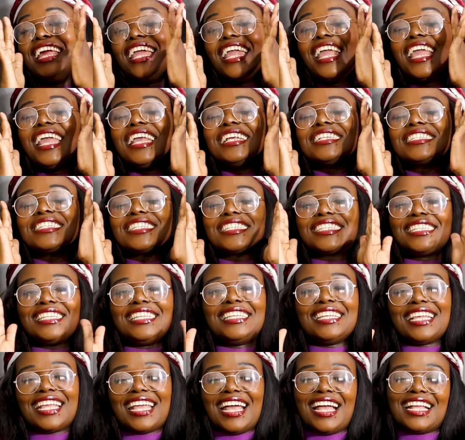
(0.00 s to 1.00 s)

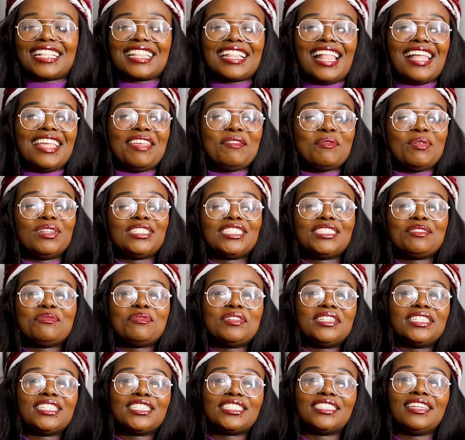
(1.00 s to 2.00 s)
Easy, kaka,
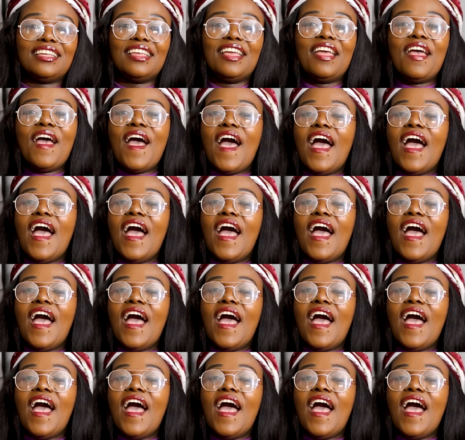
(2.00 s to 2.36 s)
wishy.